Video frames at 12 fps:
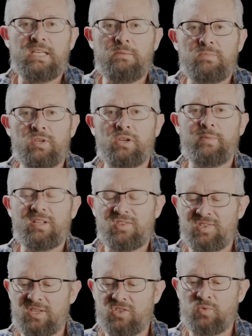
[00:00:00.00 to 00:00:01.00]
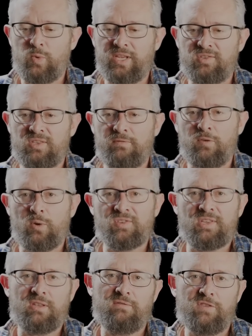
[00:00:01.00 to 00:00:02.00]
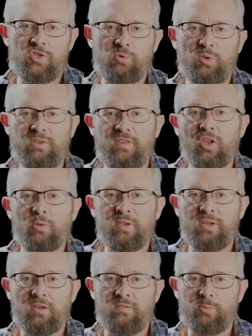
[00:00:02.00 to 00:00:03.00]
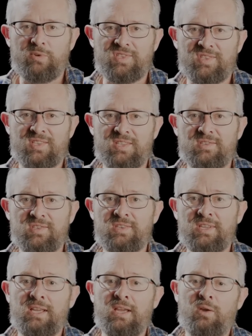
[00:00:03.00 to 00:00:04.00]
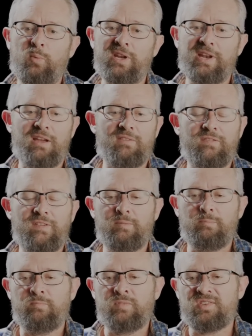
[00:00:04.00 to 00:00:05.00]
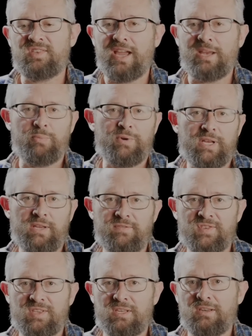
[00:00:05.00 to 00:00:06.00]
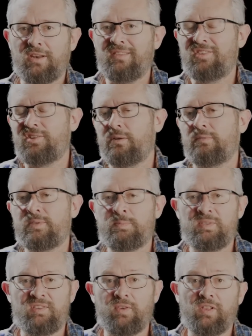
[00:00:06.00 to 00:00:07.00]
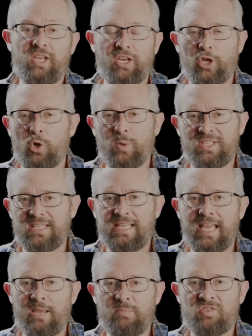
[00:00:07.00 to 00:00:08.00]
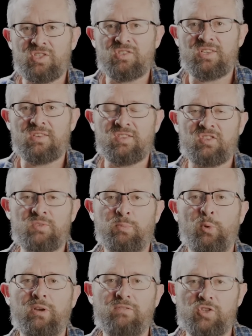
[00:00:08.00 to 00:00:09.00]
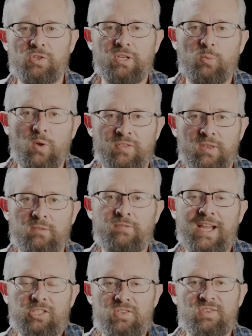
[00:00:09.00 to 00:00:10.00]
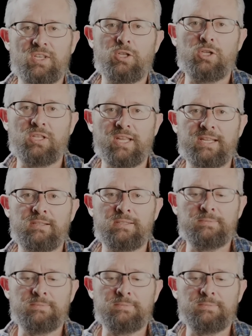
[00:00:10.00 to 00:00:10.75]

team took about 6 weeks to focus on the visual development of the Resistance. We didn't have design briefs, and none of these are specifically going to go into game. It's just us exploring visually what the faction's going to look like.